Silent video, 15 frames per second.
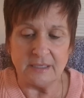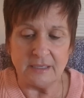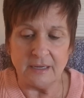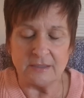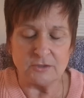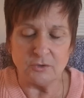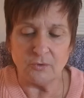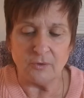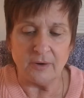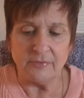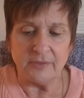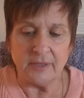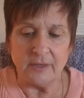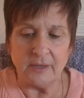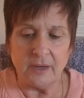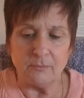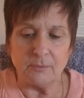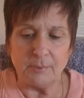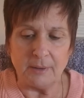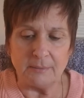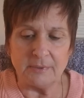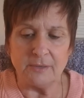the sorry, the uh,
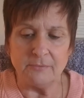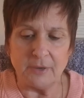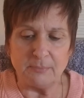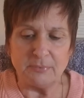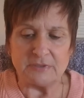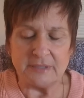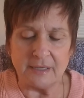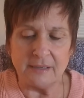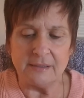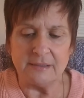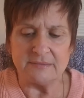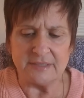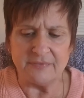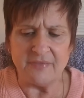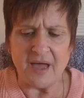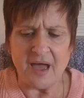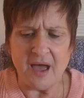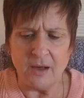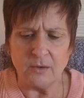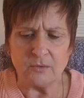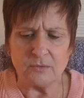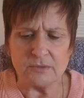Republican representatives in the
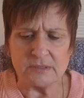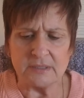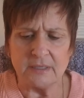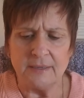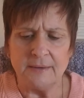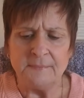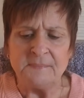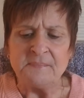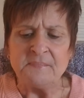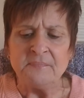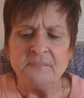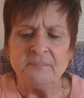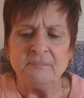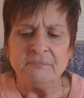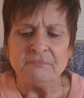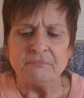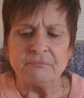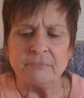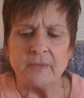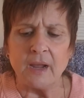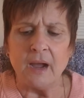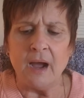House,
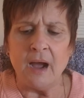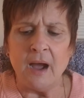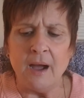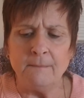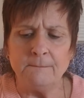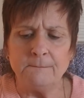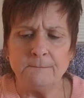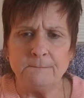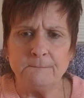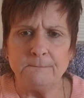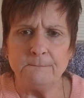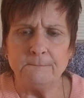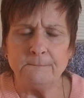um,